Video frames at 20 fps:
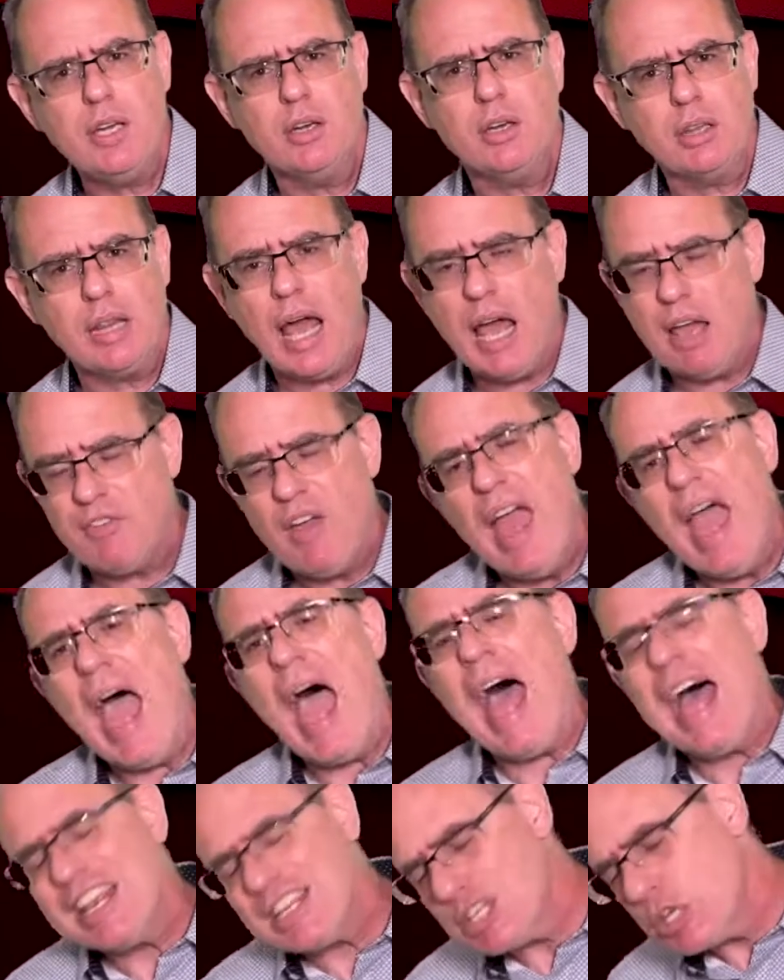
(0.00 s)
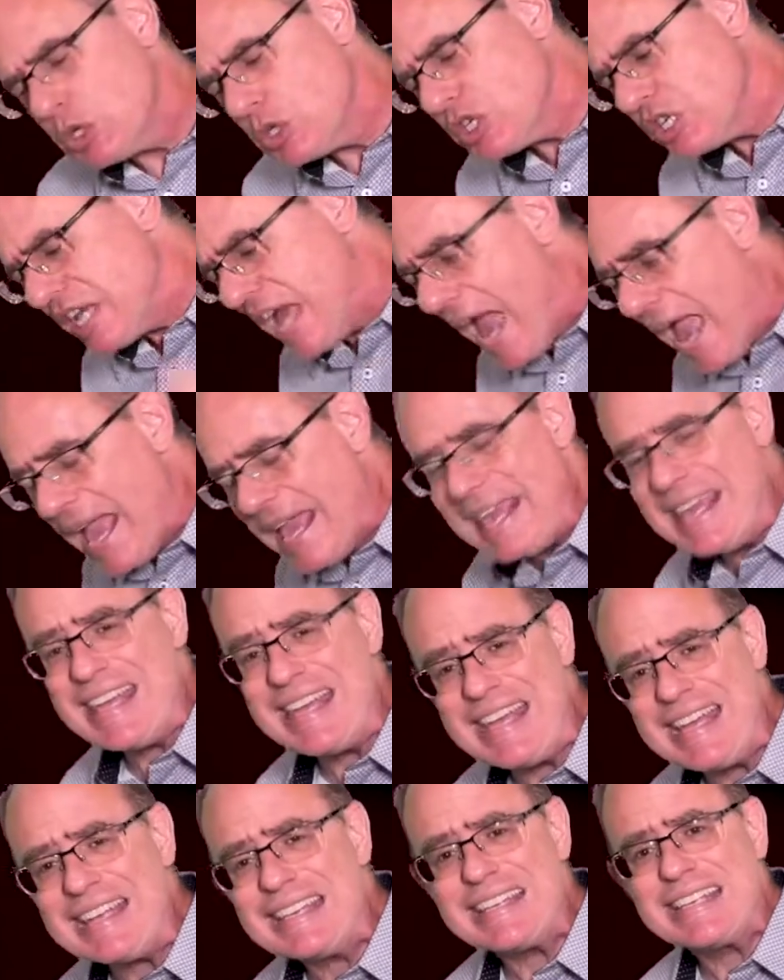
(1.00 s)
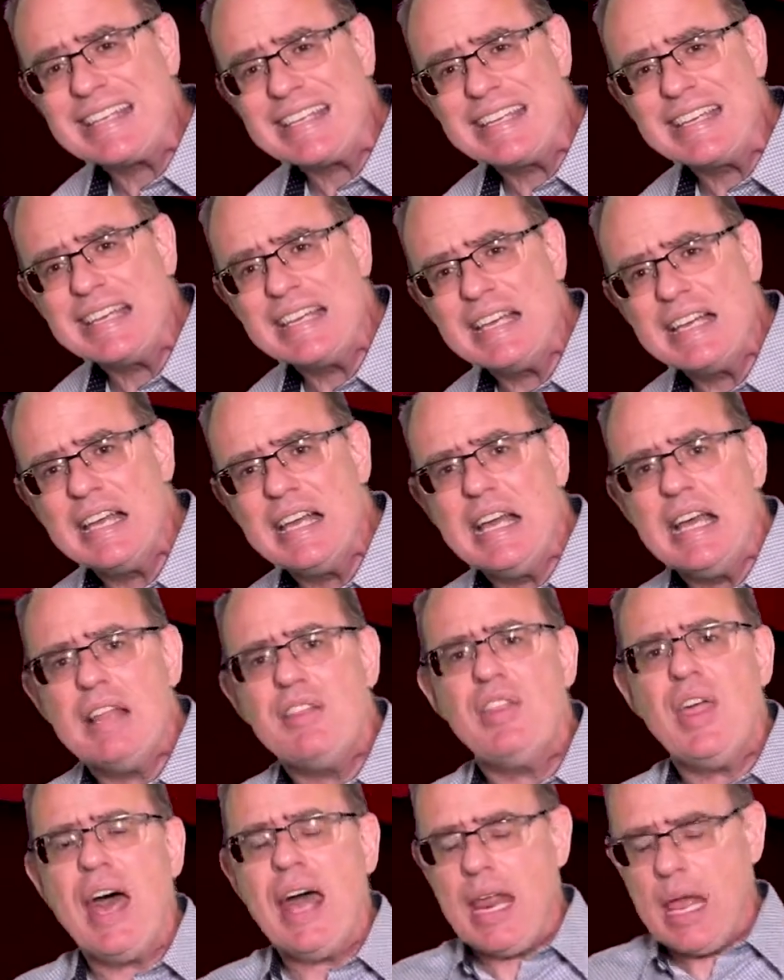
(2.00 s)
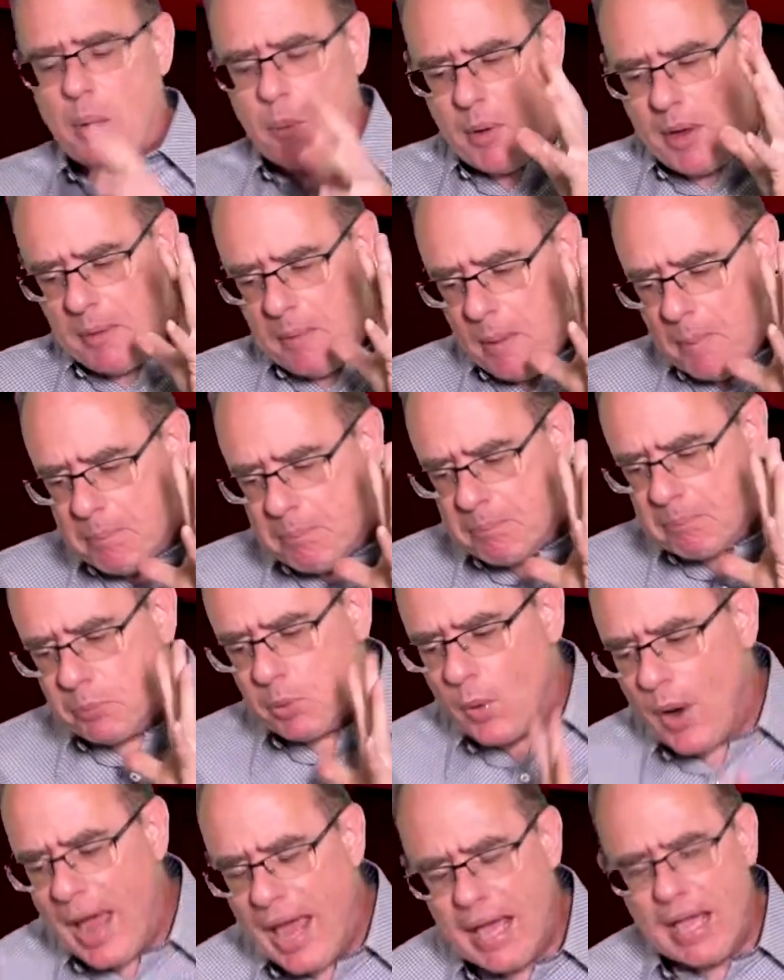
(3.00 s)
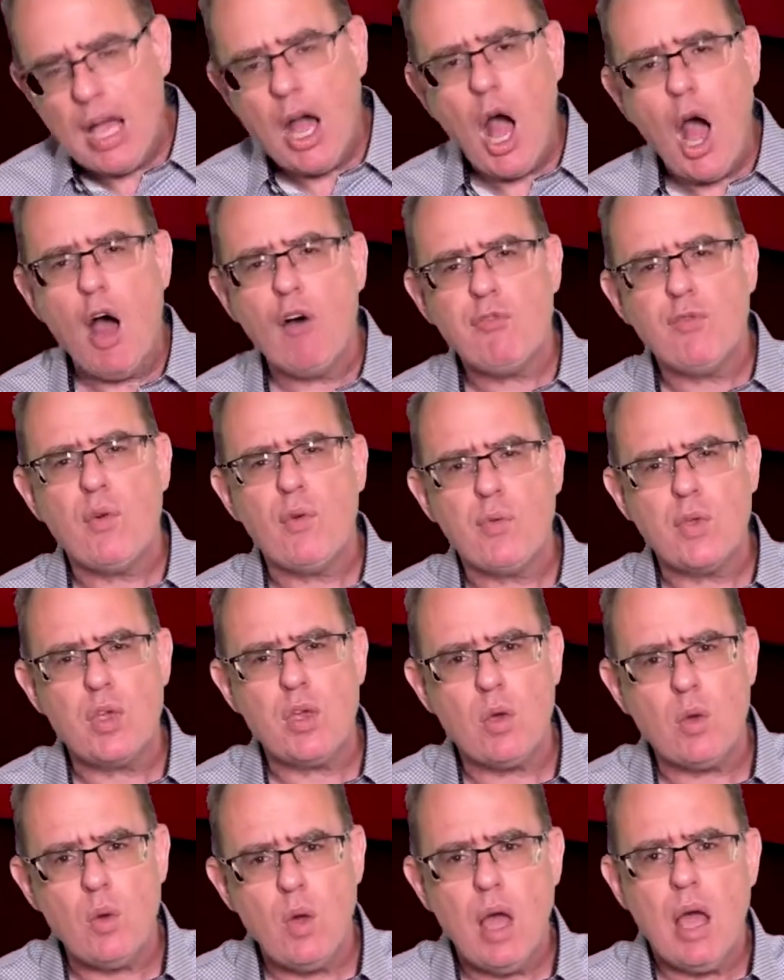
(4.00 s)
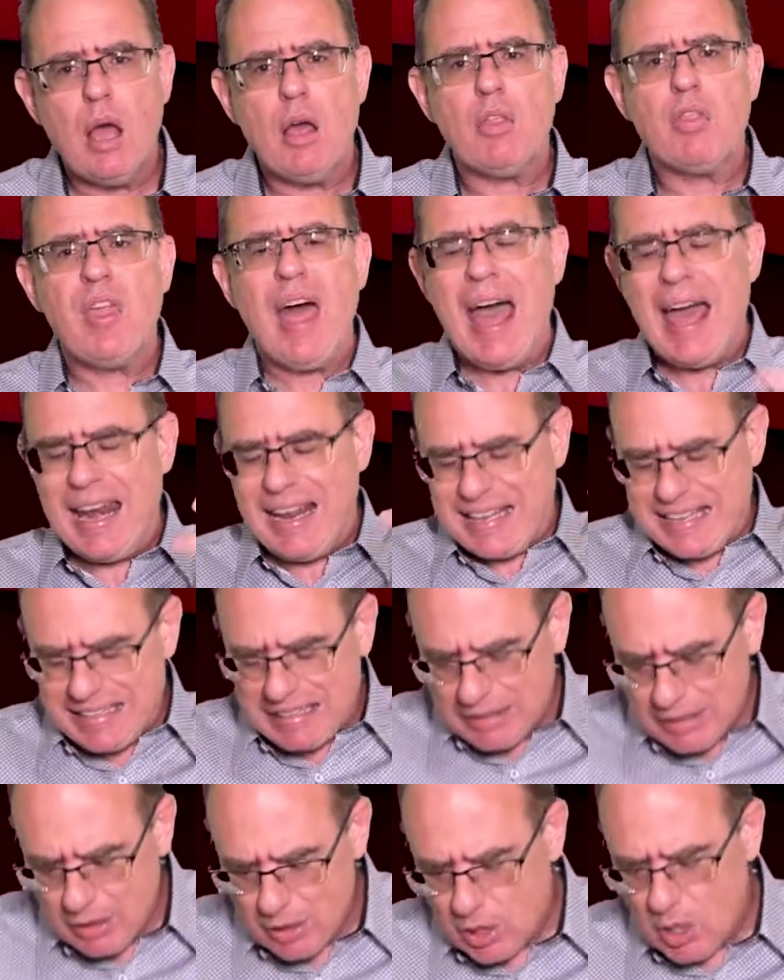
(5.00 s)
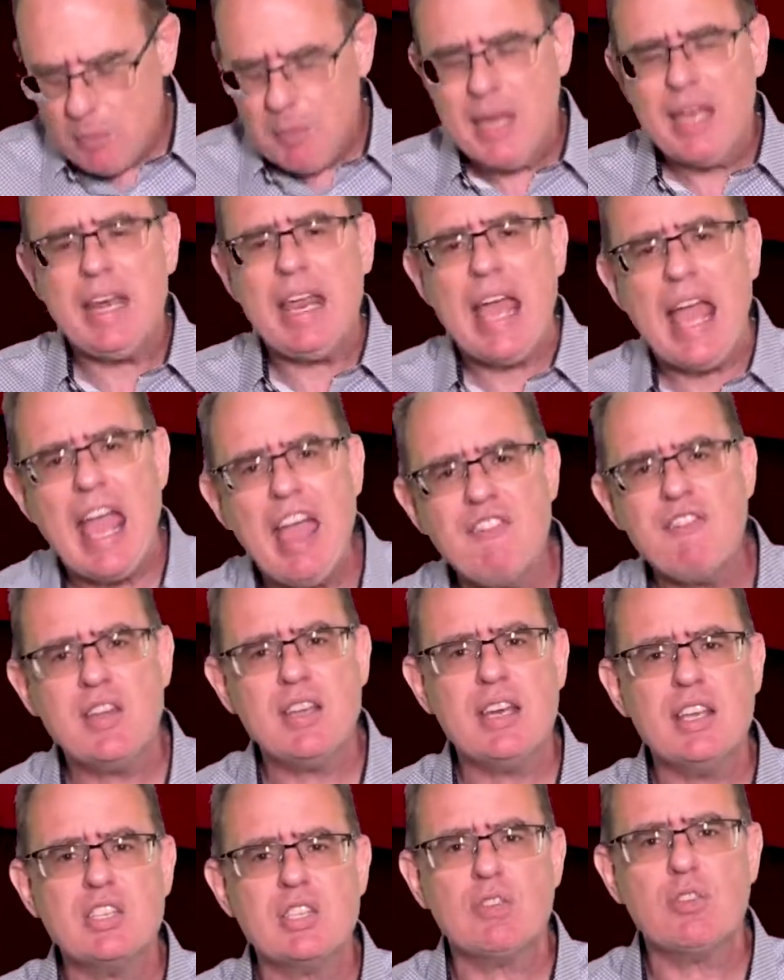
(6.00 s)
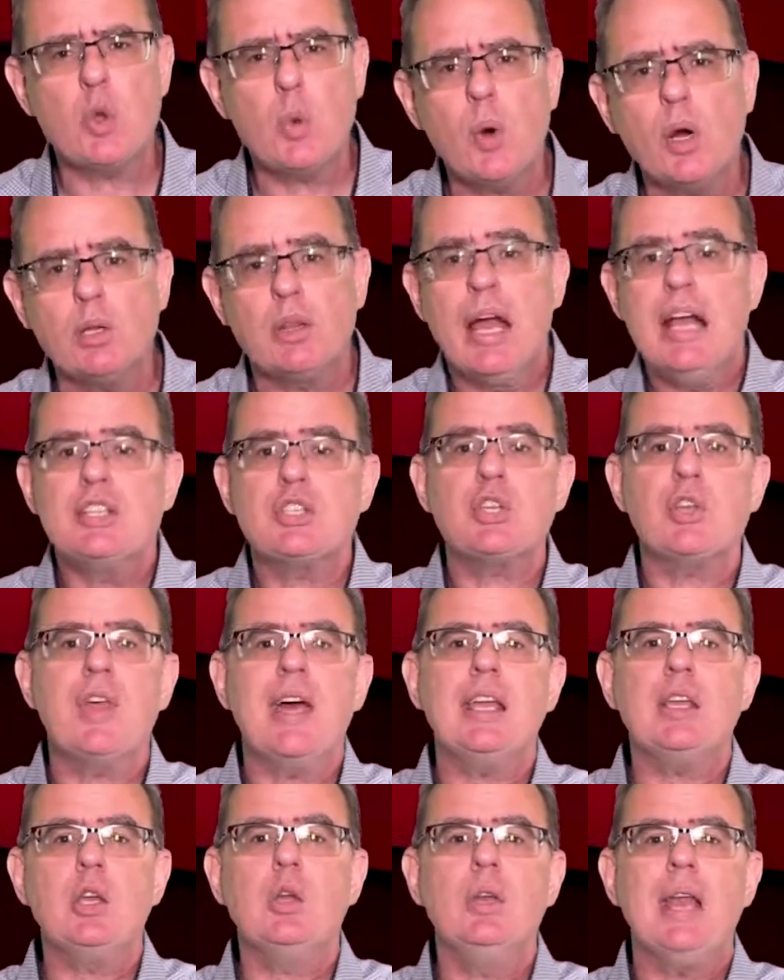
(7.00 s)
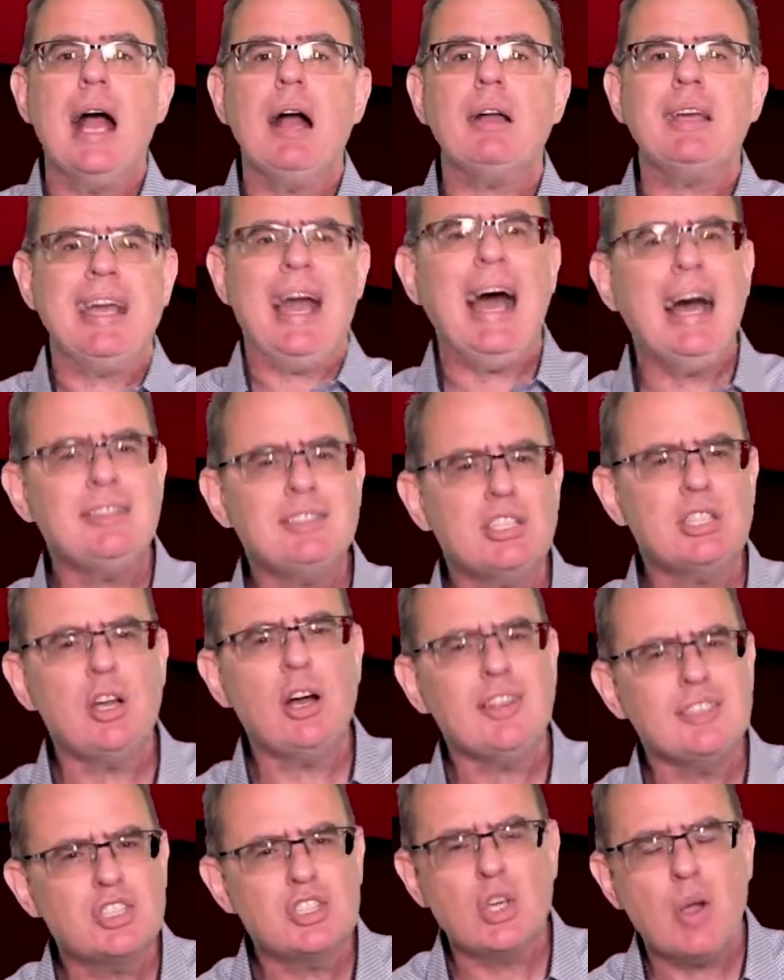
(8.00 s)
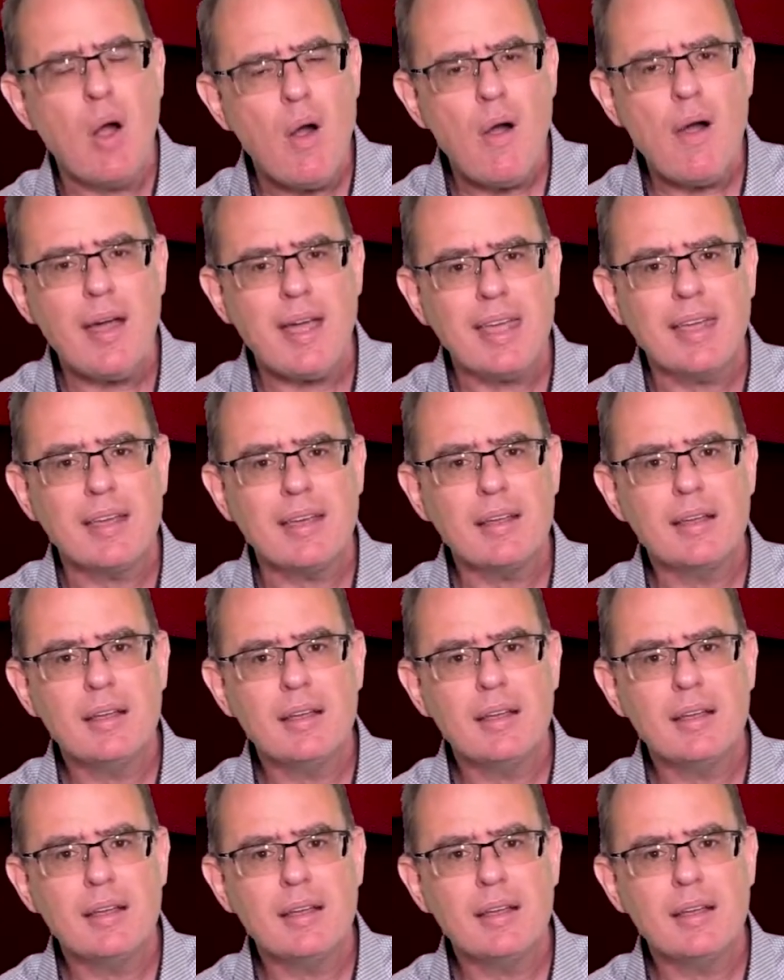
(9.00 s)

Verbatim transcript: in your life as you take it that it would break off of you that gloom and heaviness of the world, so that you now count it all joy.